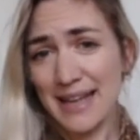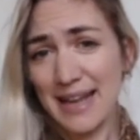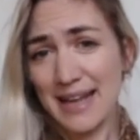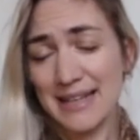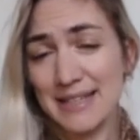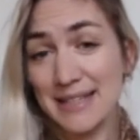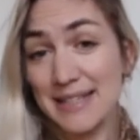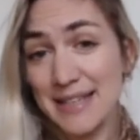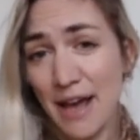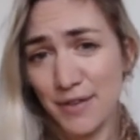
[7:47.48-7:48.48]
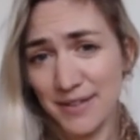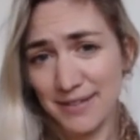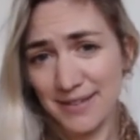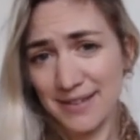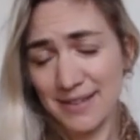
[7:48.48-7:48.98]
is the
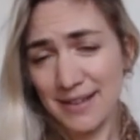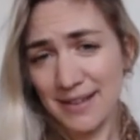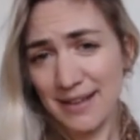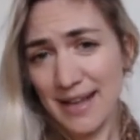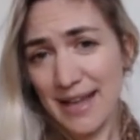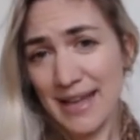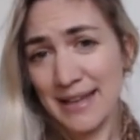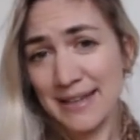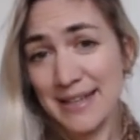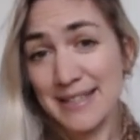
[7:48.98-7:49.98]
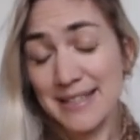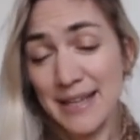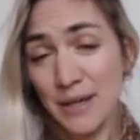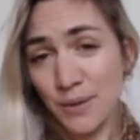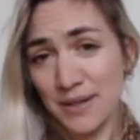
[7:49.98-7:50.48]
seventh in a
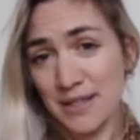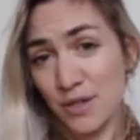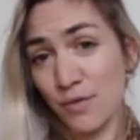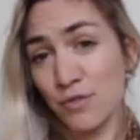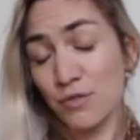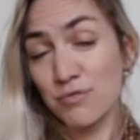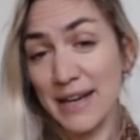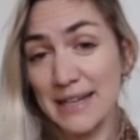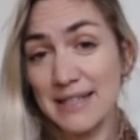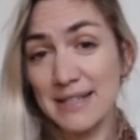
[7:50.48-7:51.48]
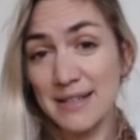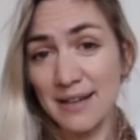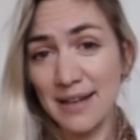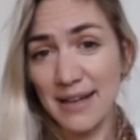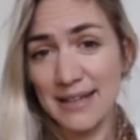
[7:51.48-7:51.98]
sequence of great
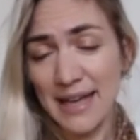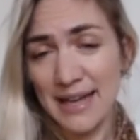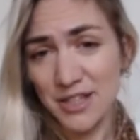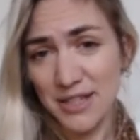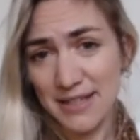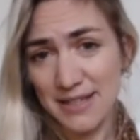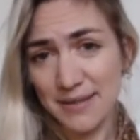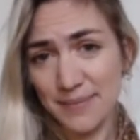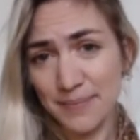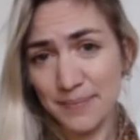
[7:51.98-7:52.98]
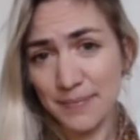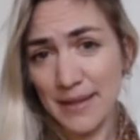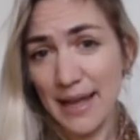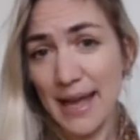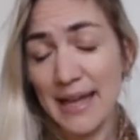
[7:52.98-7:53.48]
starlight ages,
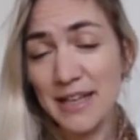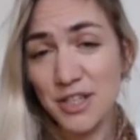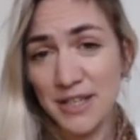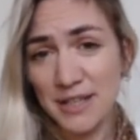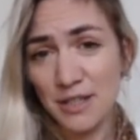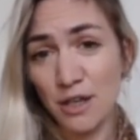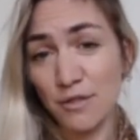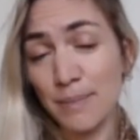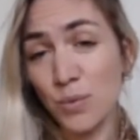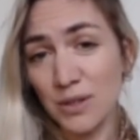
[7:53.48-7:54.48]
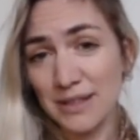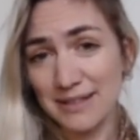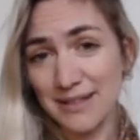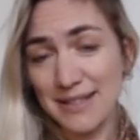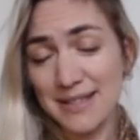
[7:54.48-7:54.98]
ages of
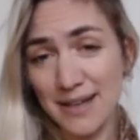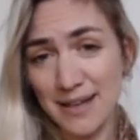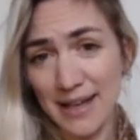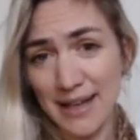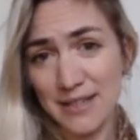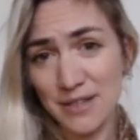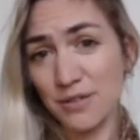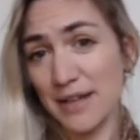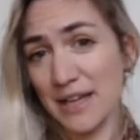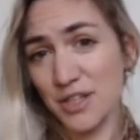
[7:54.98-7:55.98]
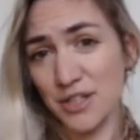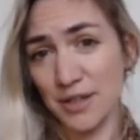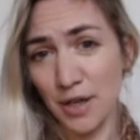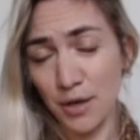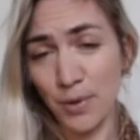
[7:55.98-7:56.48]
immortal starlight
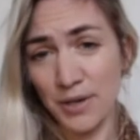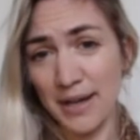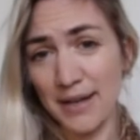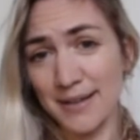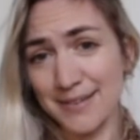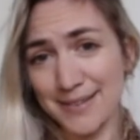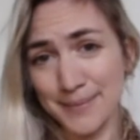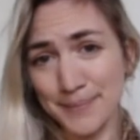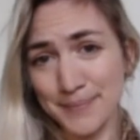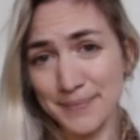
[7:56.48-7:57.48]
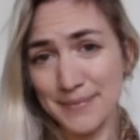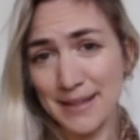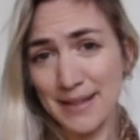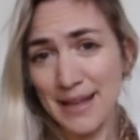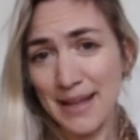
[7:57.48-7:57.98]
creation upon Earth.
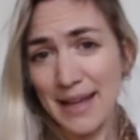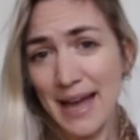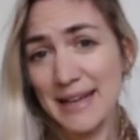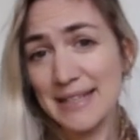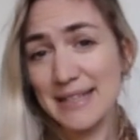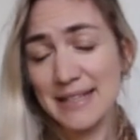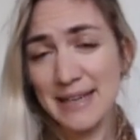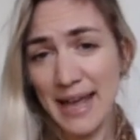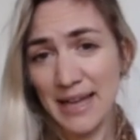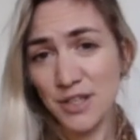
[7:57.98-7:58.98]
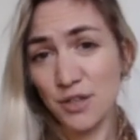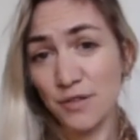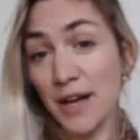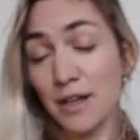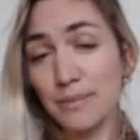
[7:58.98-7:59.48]
And it's an age of
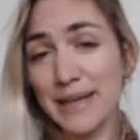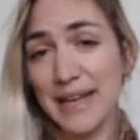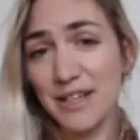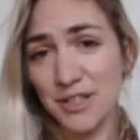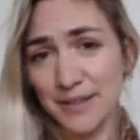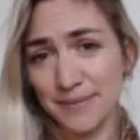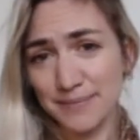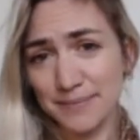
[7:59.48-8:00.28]
culmination,